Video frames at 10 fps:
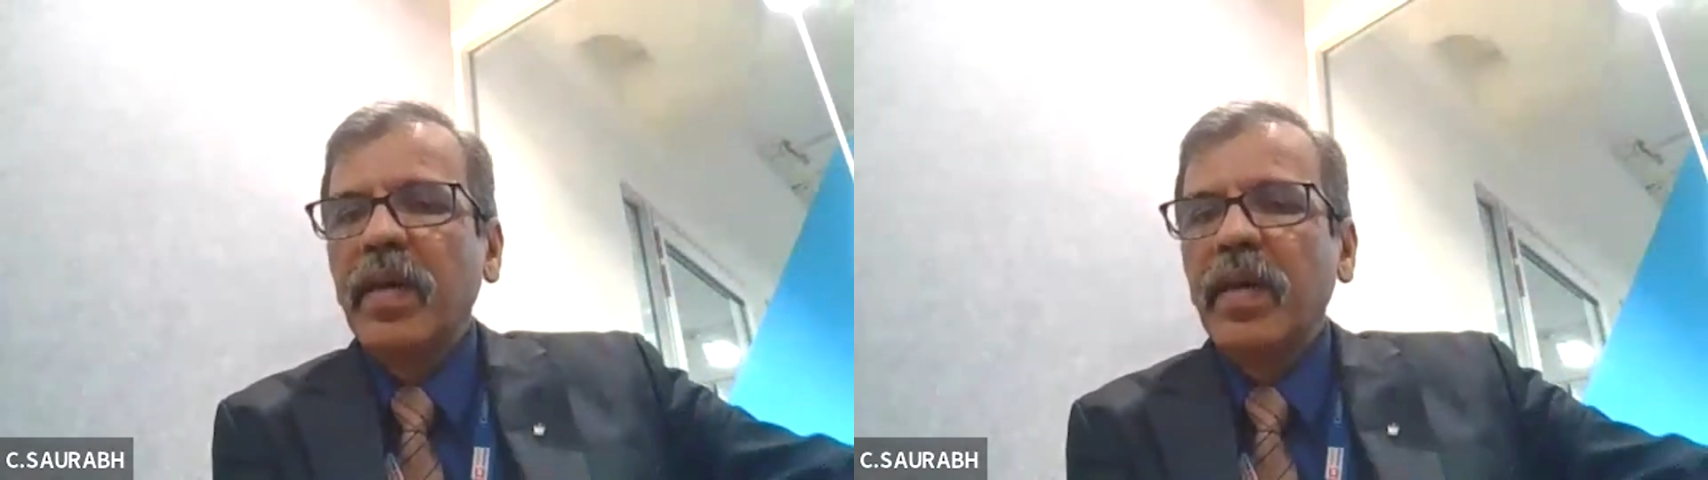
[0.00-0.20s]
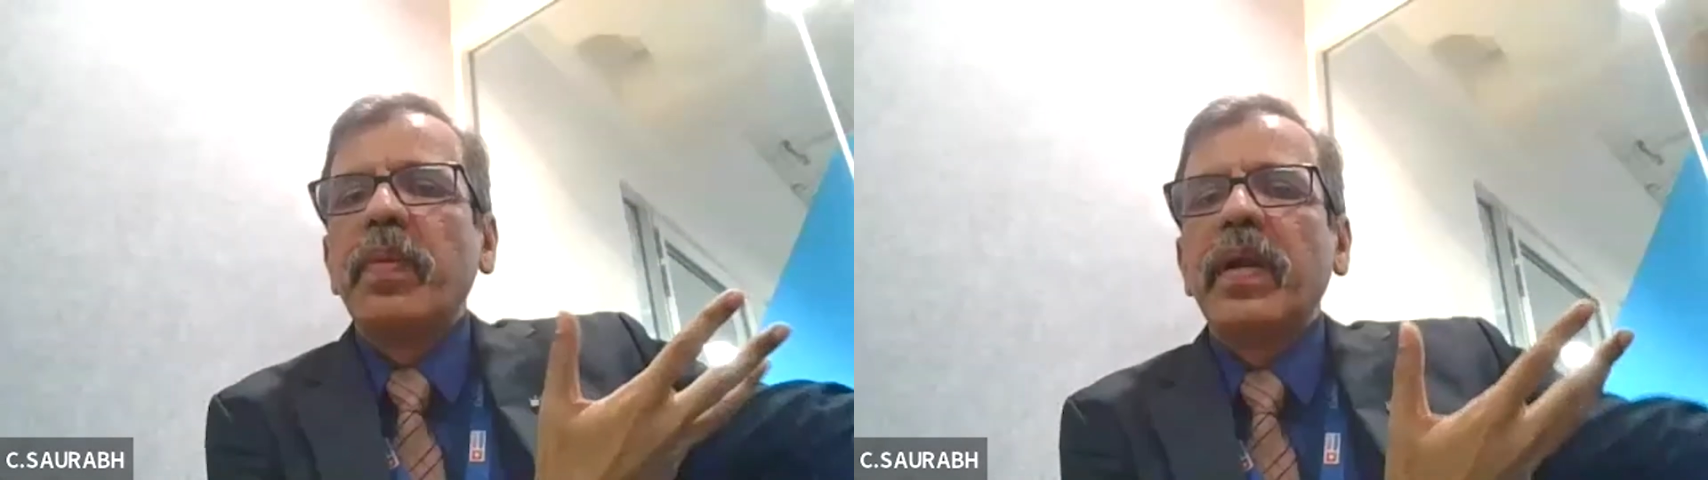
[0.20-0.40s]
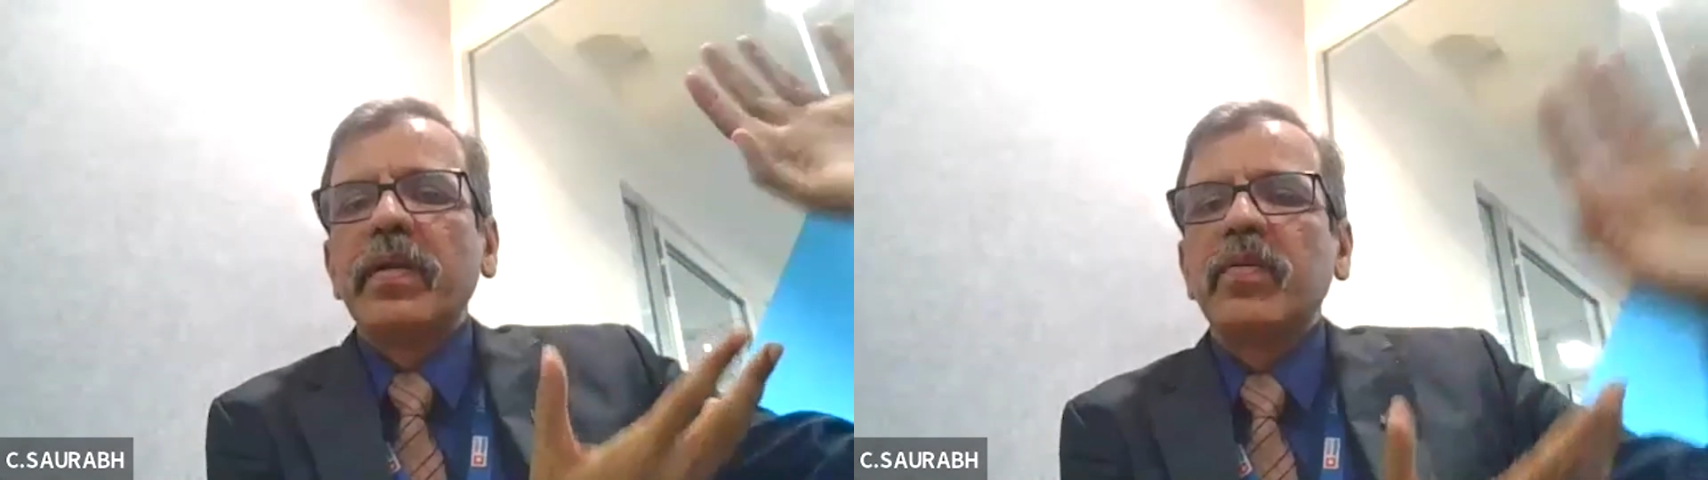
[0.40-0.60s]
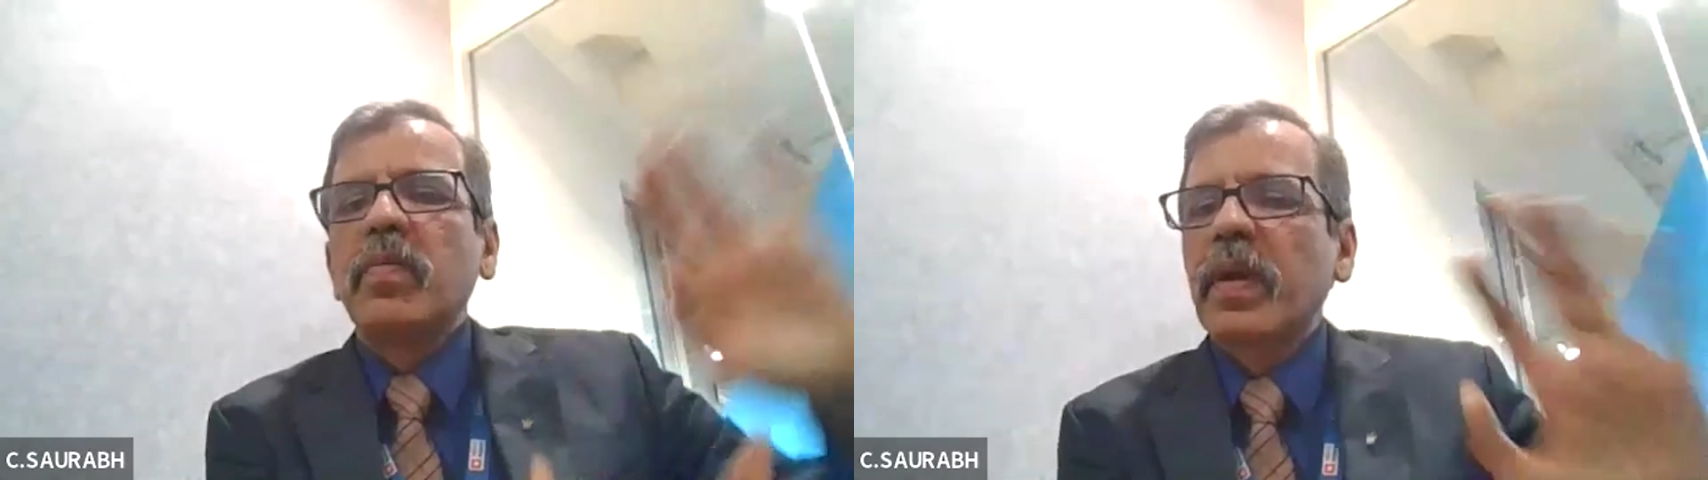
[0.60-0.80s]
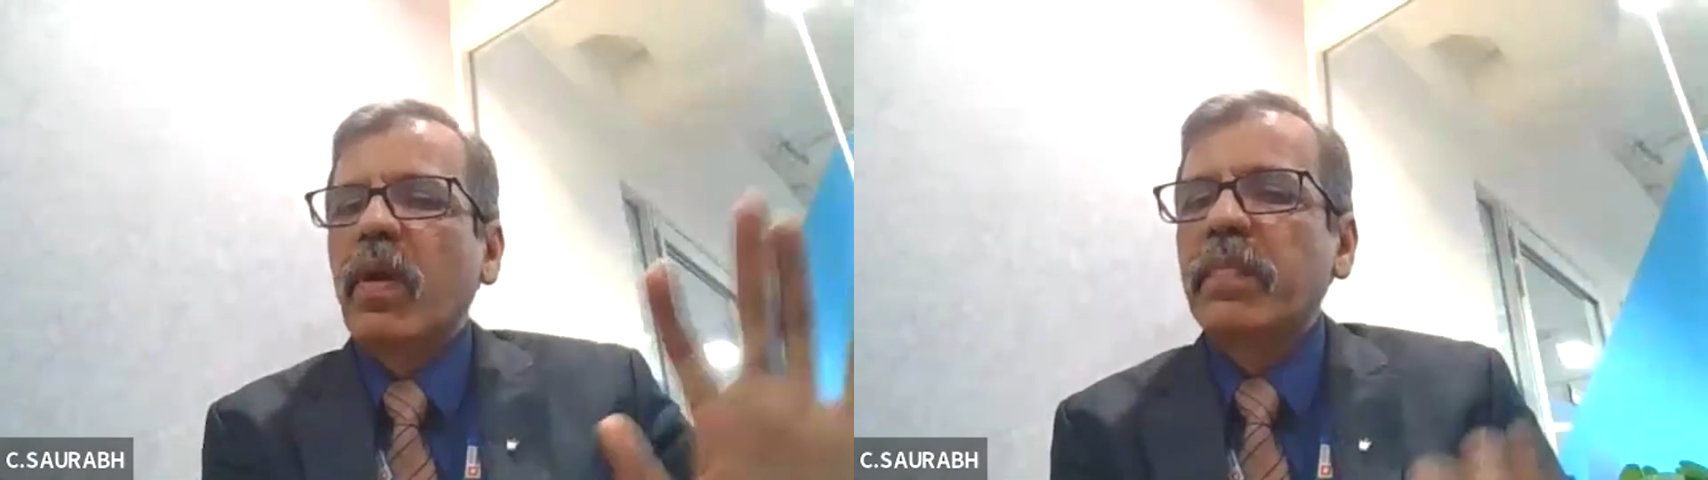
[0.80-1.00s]
to build a
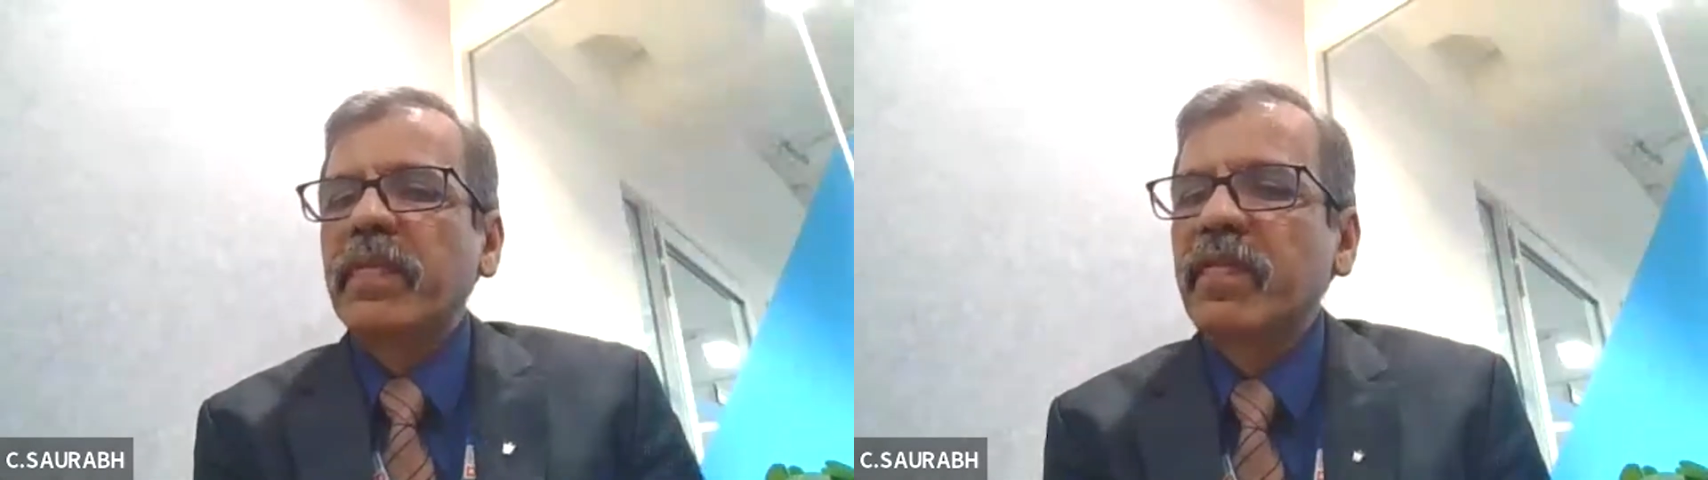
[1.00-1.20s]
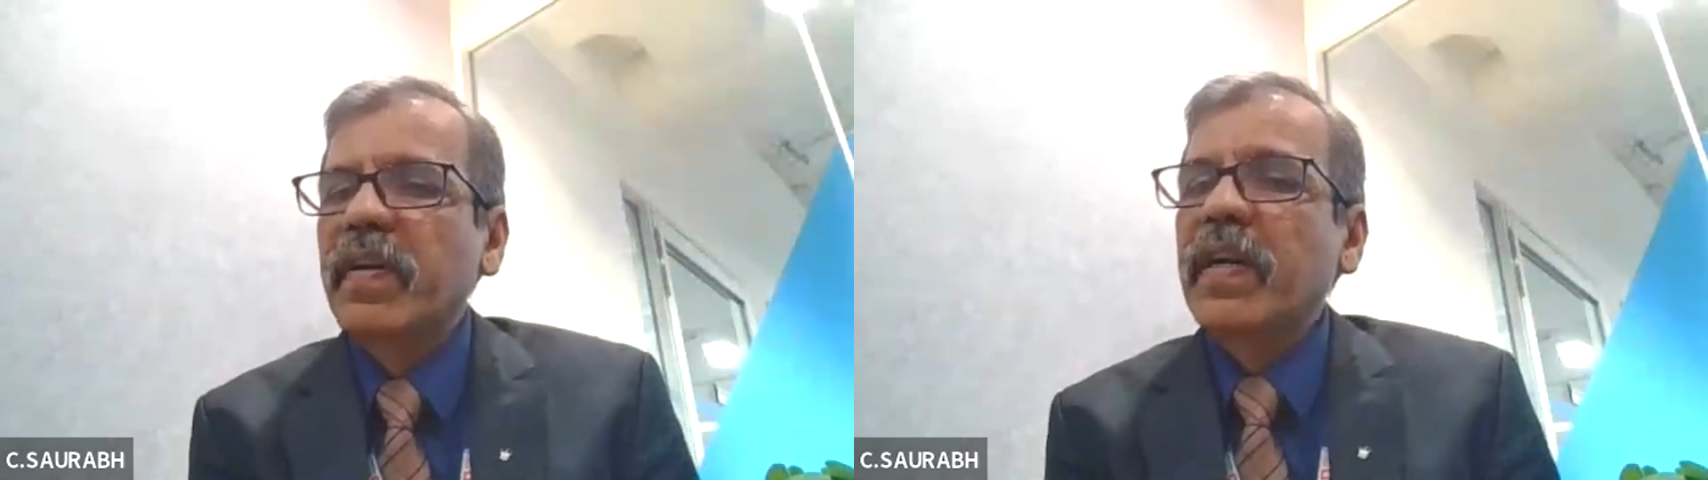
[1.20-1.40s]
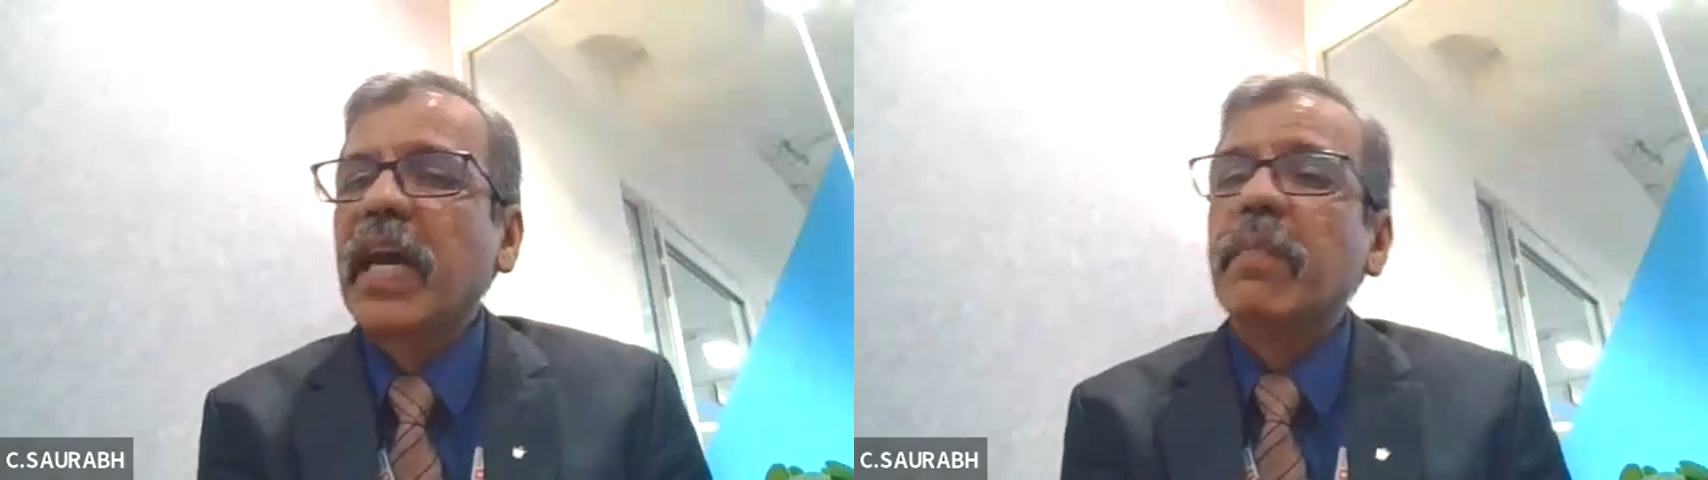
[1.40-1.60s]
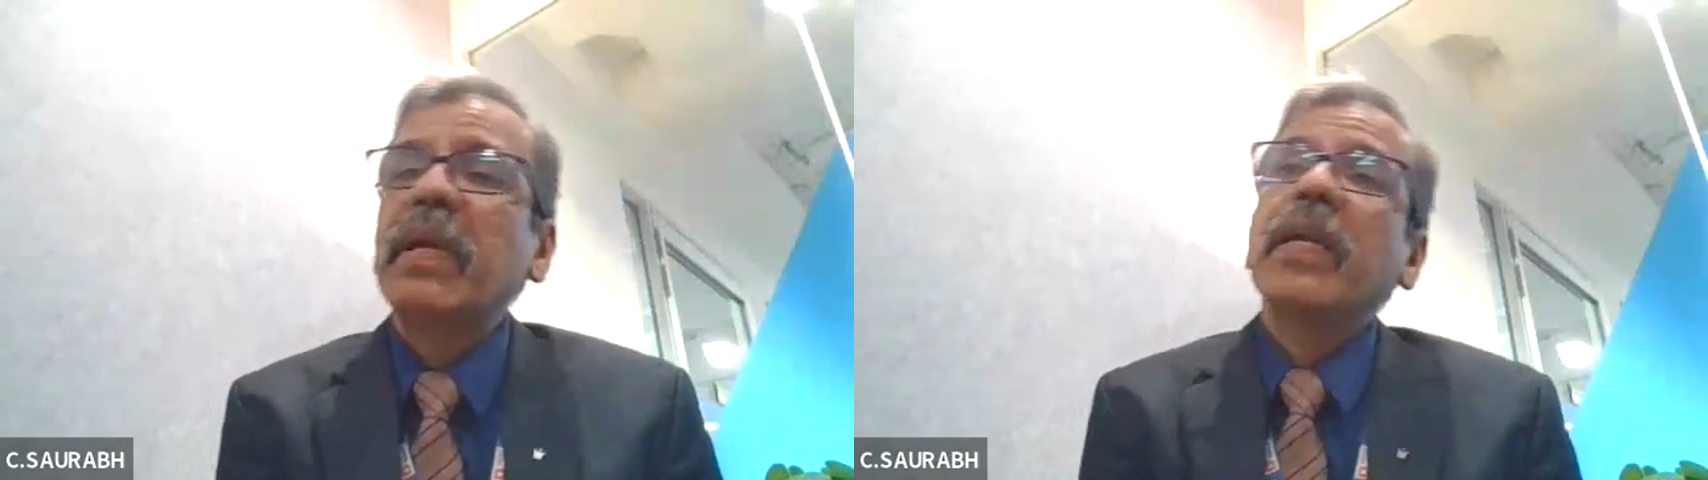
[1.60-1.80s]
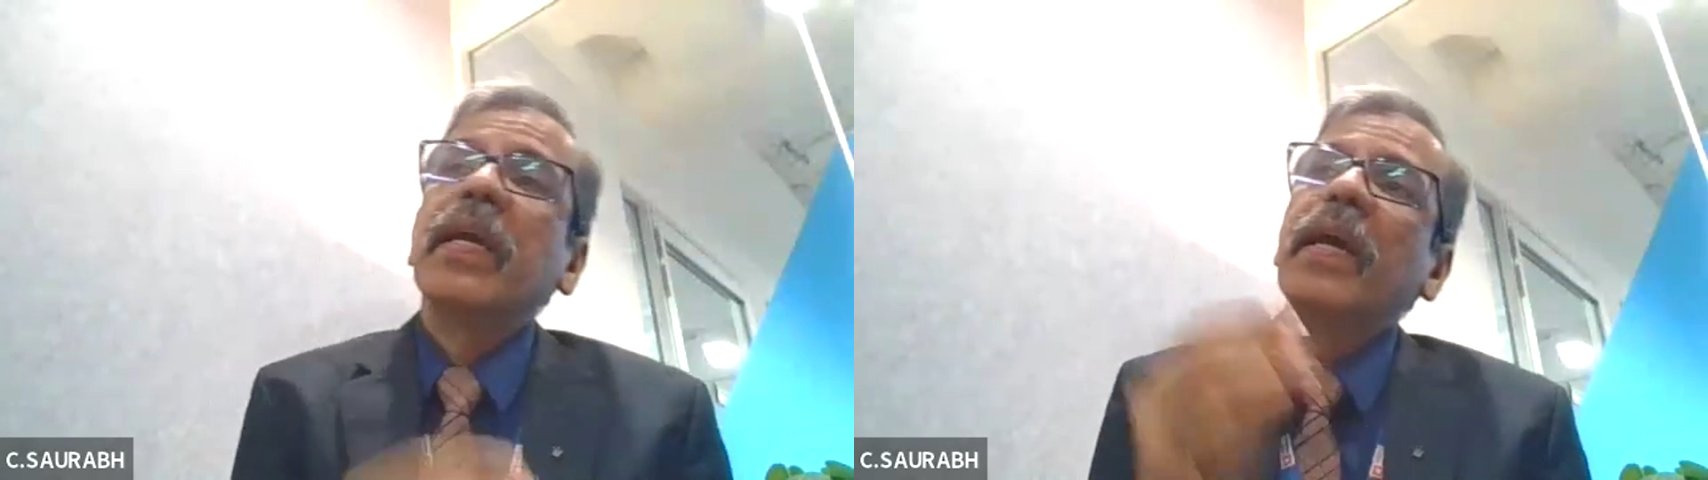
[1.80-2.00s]
super corpus for
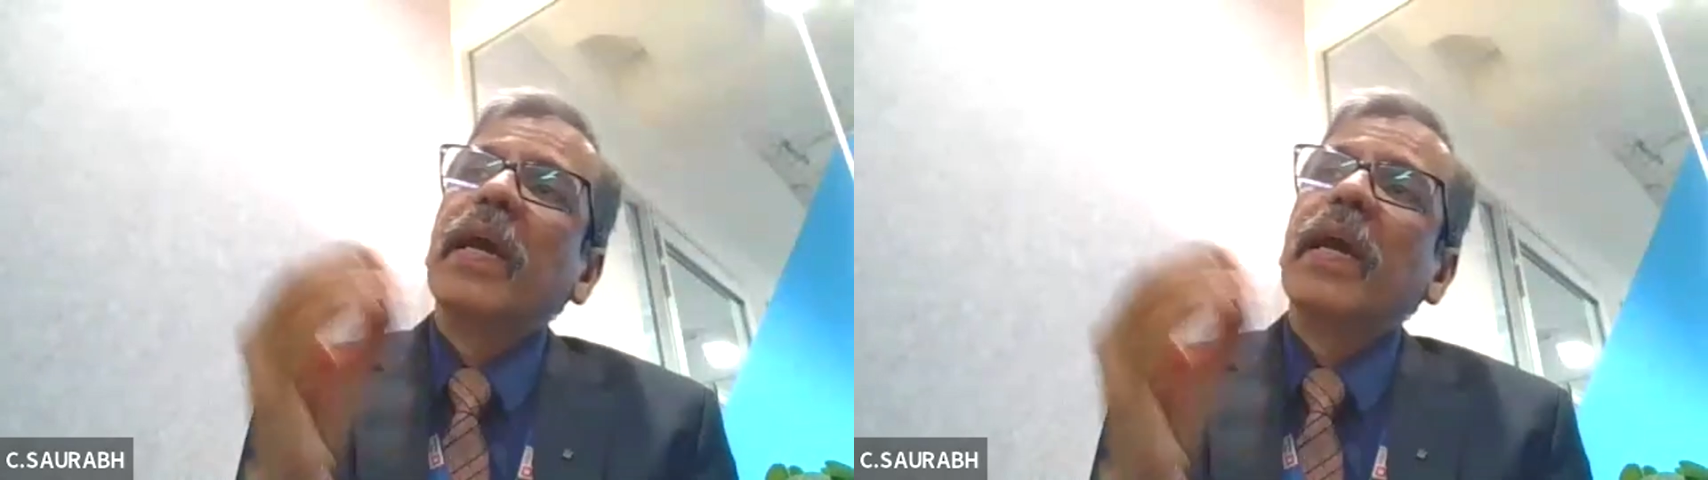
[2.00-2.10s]
retirement.